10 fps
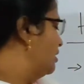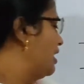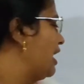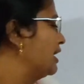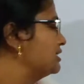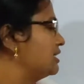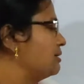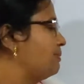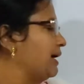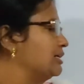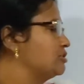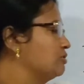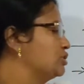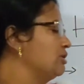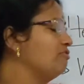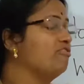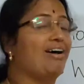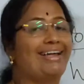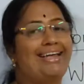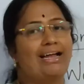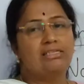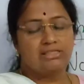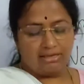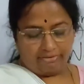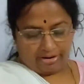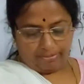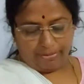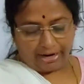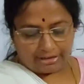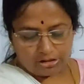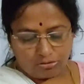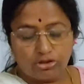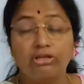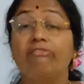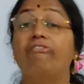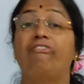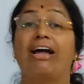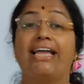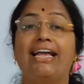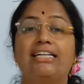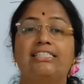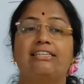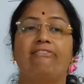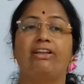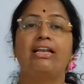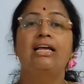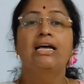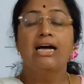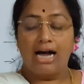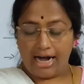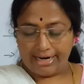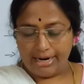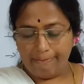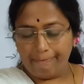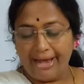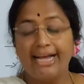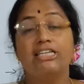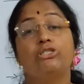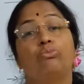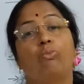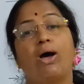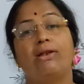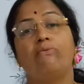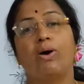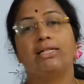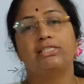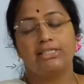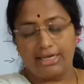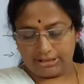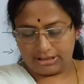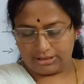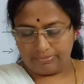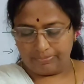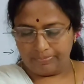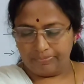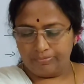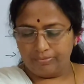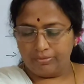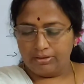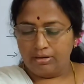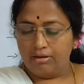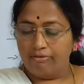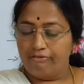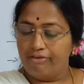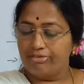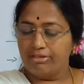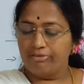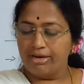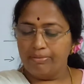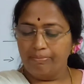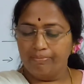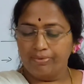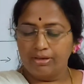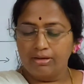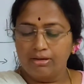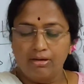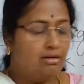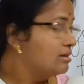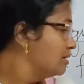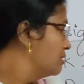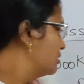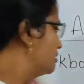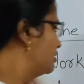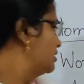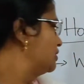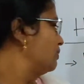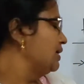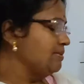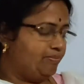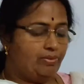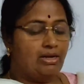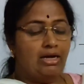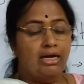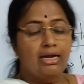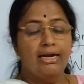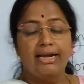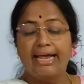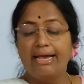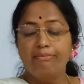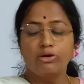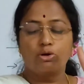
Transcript: Answer practice question 5 and 7. Practice question 5 and 7 are in page 116. Fifth one, this one. Name